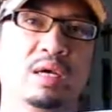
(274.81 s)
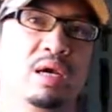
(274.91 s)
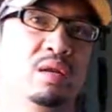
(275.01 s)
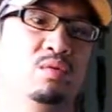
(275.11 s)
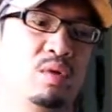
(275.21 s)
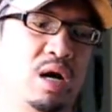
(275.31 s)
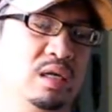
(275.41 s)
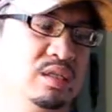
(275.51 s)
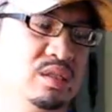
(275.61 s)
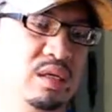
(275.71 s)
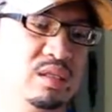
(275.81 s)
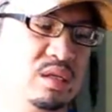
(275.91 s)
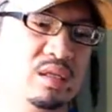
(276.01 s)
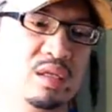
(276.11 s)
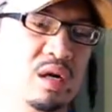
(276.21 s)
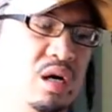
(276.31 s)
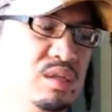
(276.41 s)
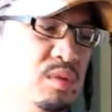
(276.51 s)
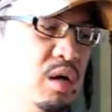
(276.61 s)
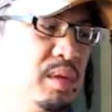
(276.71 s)
it rocks. It's an
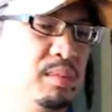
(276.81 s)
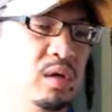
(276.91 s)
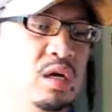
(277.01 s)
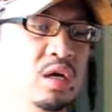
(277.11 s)
awesome comic book.